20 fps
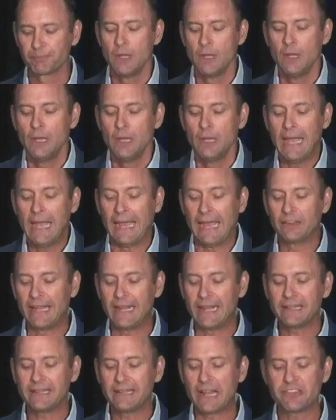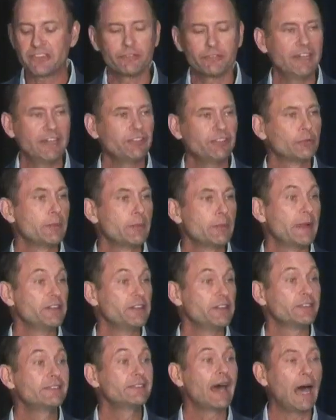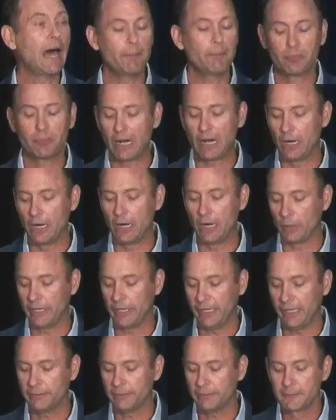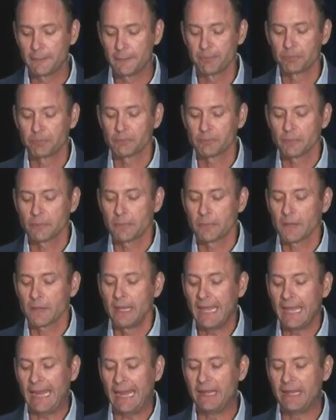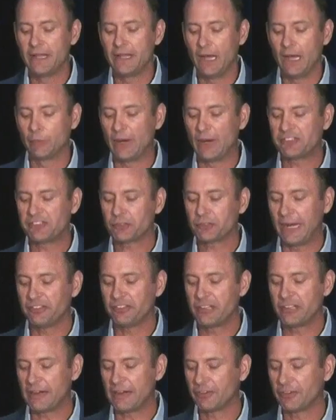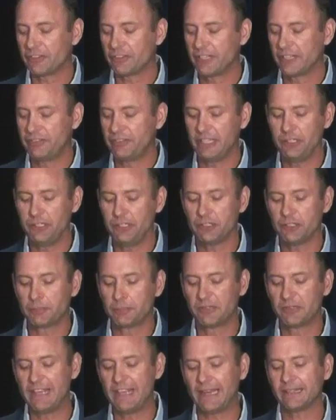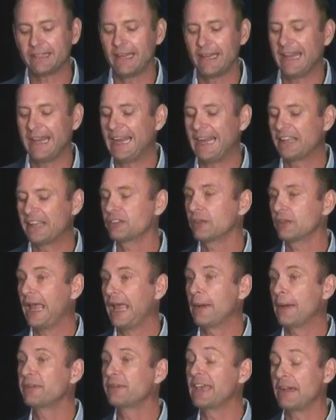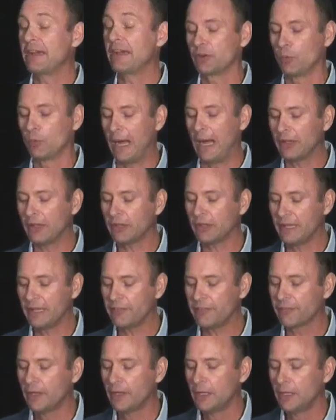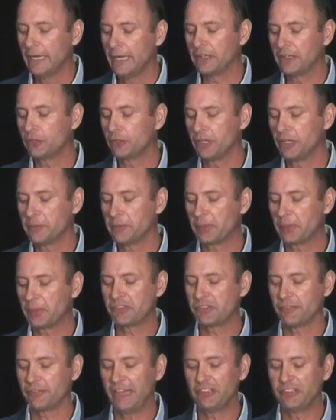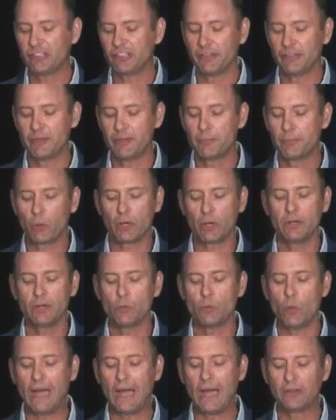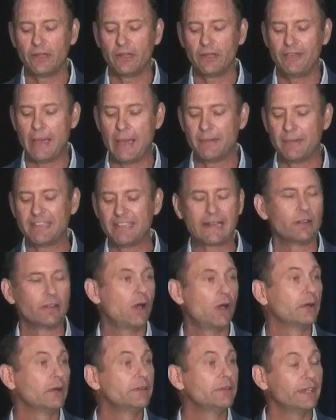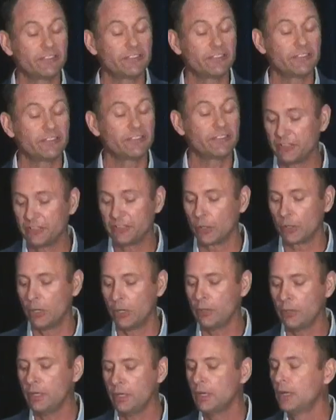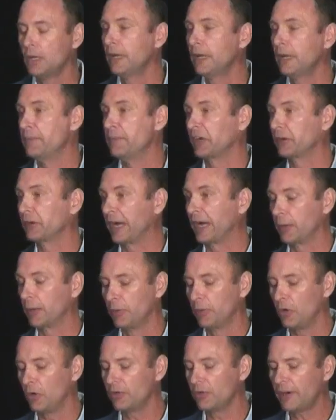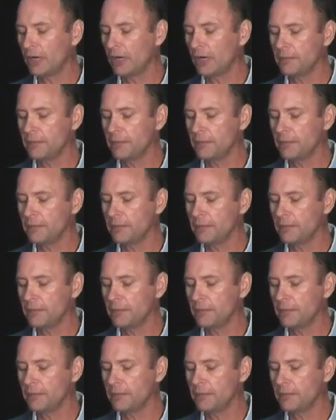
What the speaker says: And land conservation remains a top priority. And restoration efforts continue to protect and enhance habitat for wildlife, including preservation of important wildlife habitat along Dixie Beach Road and McGregor Boulevard,